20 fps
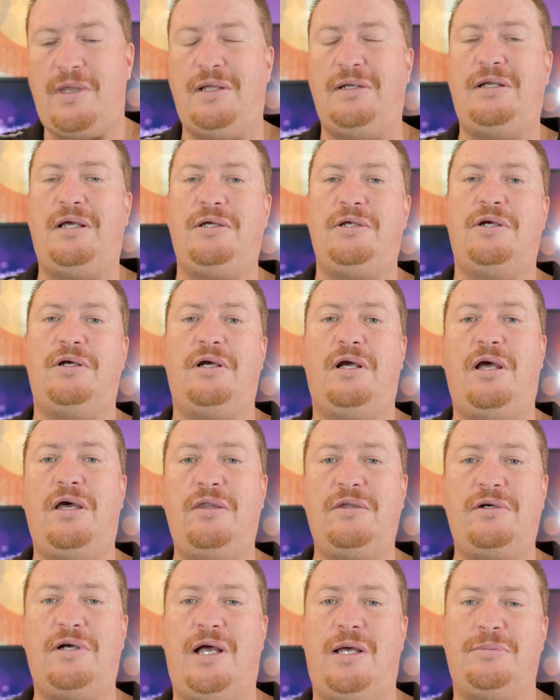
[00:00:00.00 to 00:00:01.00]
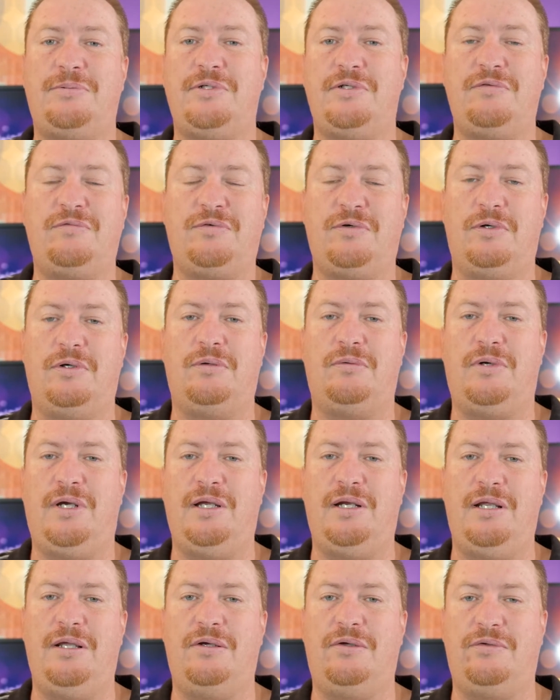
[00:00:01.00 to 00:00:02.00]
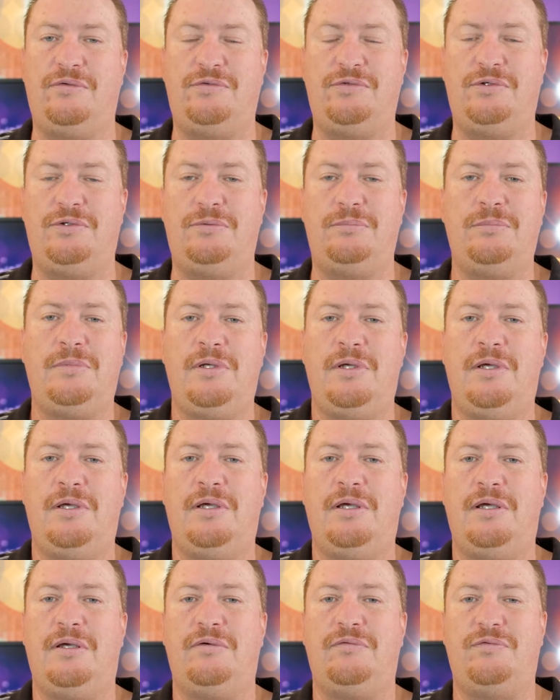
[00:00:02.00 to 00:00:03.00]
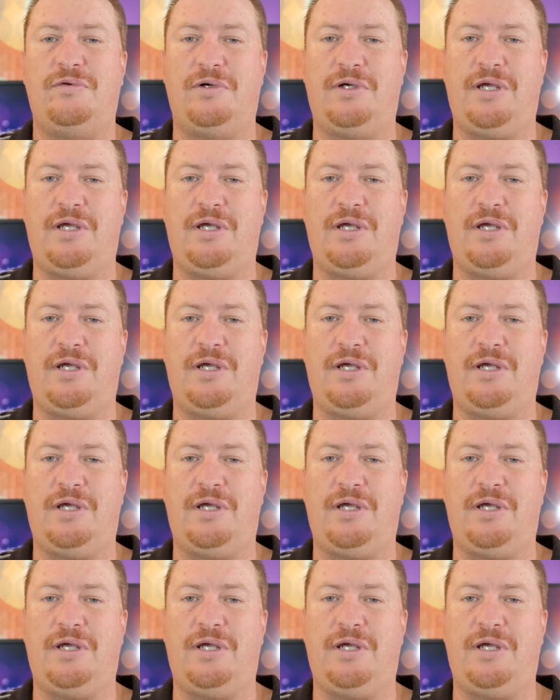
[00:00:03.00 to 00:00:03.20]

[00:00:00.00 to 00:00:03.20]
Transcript: Now your other option for a wide angle zoom for